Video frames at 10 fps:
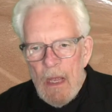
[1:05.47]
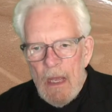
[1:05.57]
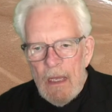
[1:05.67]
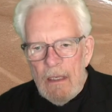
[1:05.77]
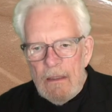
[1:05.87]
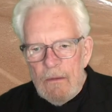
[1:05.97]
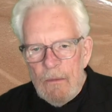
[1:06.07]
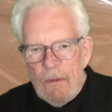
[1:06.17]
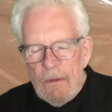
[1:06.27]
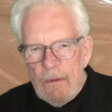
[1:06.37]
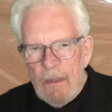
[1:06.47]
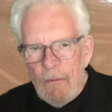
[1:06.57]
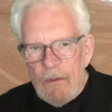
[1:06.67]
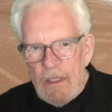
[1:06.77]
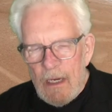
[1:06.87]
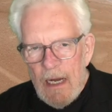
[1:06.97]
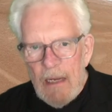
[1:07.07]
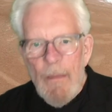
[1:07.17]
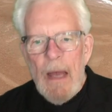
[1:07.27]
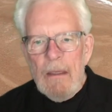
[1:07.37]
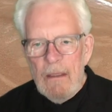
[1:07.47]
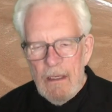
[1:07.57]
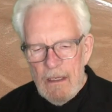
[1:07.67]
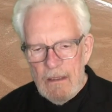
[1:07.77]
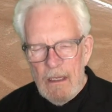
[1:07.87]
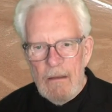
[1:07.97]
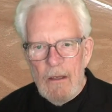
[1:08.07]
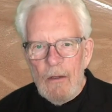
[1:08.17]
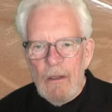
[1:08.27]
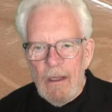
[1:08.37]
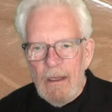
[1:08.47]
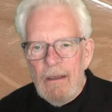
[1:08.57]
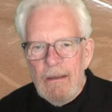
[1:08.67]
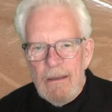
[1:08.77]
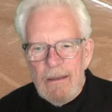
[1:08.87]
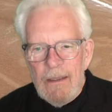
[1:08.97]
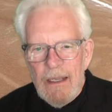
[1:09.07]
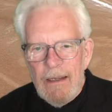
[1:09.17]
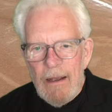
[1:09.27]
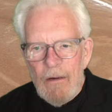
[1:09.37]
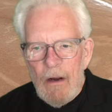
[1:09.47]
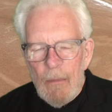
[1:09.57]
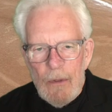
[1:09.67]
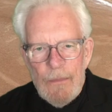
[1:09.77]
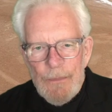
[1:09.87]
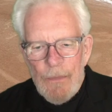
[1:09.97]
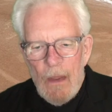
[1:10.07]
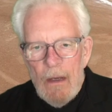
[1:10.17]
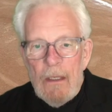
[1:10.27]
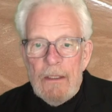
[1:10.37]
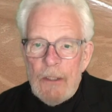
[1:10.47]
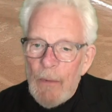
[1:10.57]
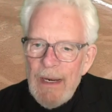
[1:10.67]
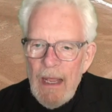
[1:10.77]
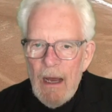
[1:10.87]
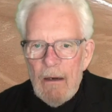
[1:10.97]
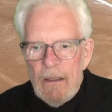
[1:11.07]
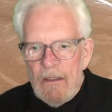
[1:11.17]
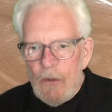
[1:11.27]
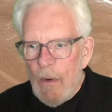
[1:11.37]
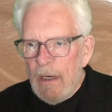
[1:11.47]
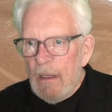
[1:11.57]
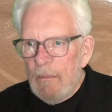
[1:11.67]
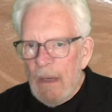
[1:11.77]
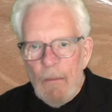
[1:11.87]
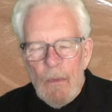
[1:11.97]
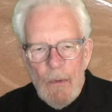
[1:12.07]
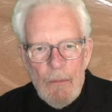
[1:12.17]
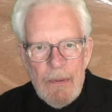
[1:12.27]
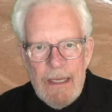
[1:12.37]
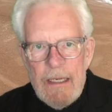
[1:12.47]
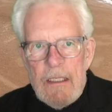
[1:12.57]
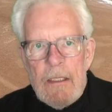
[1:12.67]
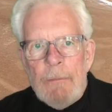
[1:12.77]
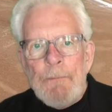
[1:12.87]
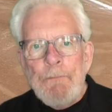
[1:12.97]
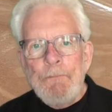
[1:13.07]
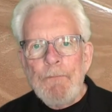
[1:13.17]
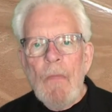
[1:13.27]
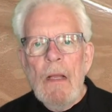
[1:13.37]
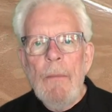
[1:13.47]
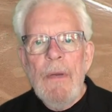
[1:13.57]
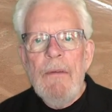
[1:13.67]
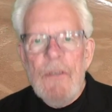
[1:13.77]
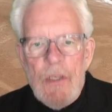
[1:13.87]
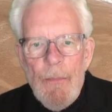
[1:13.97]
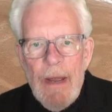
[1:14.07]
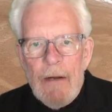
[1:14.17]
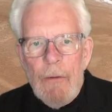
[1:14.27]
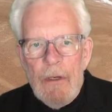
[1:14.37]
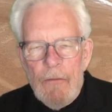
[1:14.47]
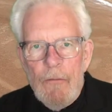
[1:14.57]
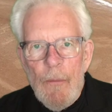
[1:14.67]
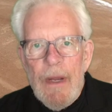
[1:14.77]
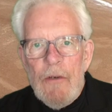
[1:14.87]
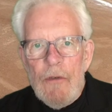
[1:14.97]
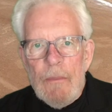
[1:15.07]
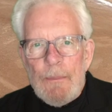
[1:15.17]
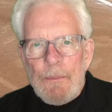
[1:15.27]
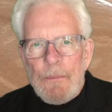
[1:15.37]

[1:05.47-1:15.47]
and that was the Connie Mack League and the Adult League in Ann Arbor. So anyhow, it's quite a memorable place. Let me give you some background information.